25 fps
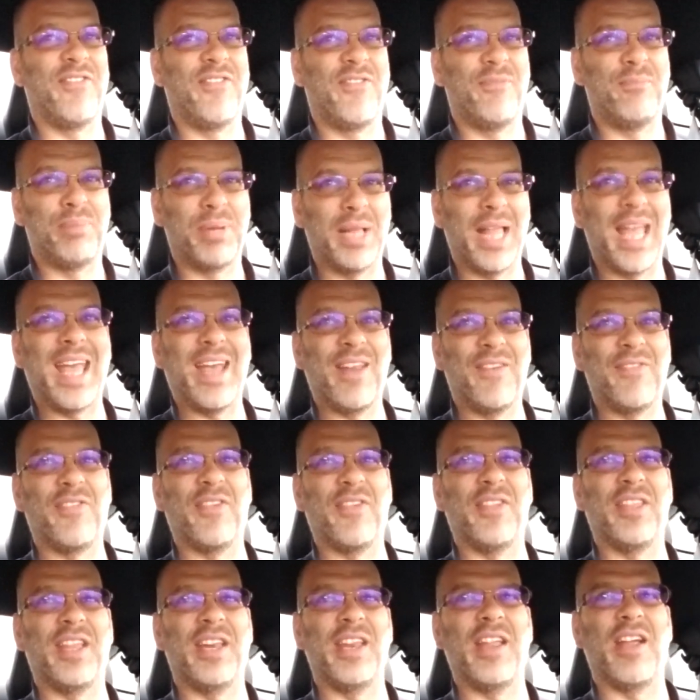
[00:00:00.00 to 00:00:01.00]
planned
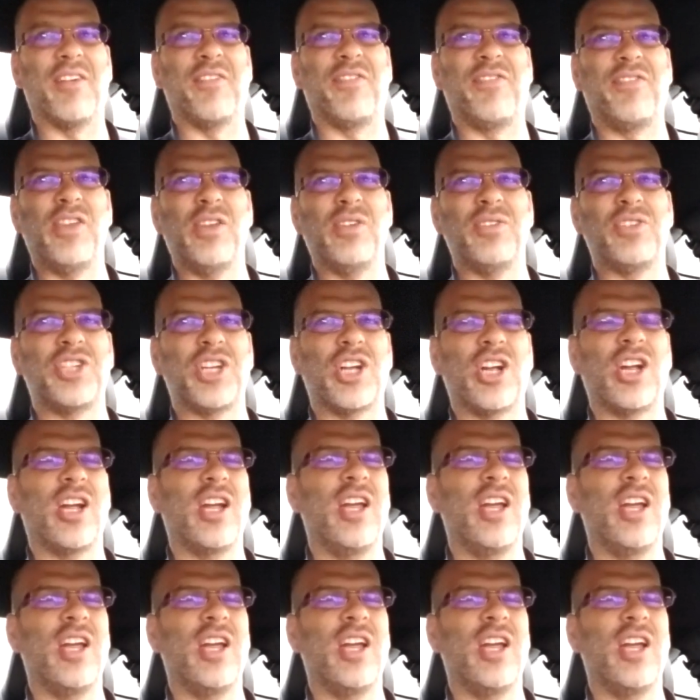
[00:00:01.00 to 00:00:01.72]
for the near future,